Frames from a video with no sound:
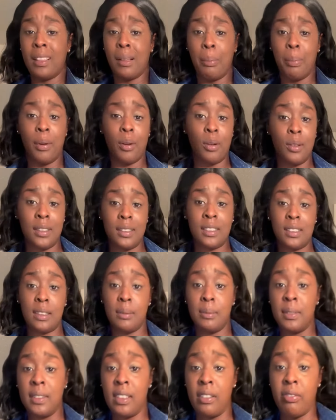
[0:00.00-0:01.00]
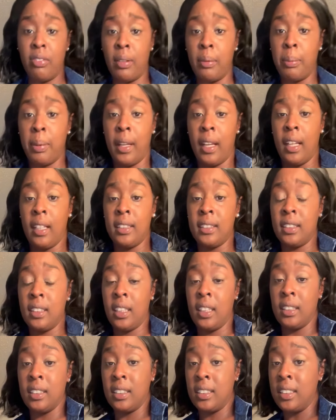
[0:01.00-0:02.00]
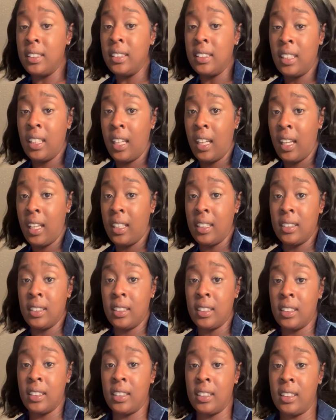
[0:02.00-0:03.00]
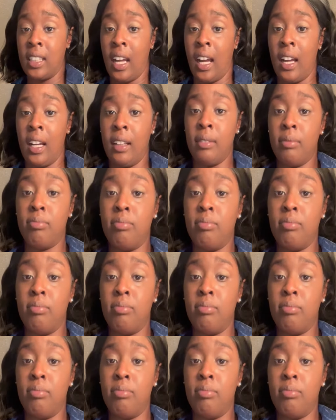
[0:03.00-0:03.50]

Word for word: to put on some different pants because these leggings is not